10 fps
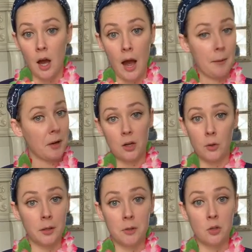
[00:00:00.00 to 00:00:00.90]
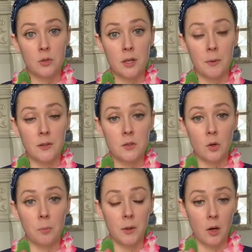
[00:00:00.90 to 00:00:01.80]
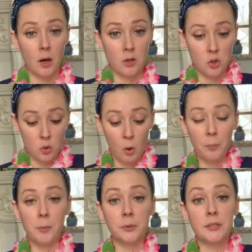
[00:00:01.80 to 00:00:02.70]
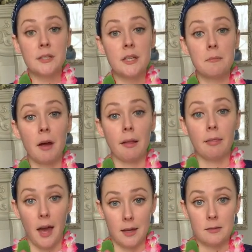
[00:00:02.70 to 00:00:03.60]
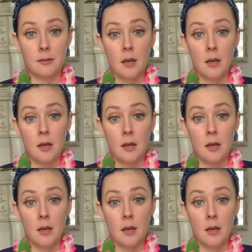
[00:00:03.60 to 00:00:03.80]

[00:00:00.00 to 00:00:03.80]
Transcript: I'm not going to be using a pencil because you won't be able to see my lines.